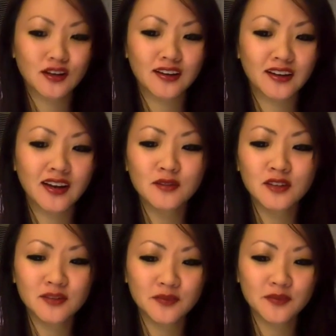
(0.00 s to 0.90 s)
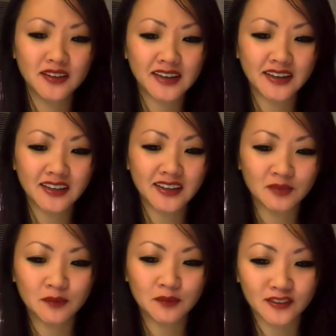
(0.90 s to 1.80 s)
And then I'm going to be attacking
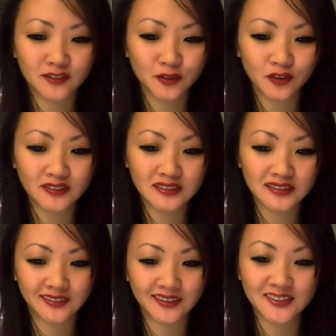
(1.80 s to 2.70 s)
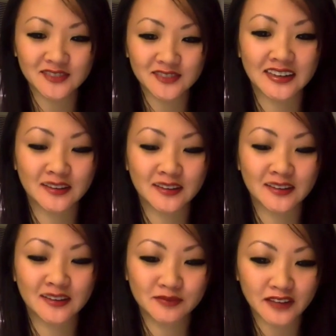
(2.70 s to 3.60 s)
people on the floor of CES and randomly
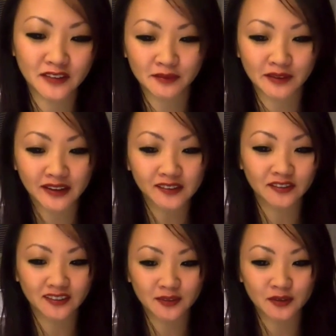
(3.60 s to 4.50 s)
stuffing a mic in front of them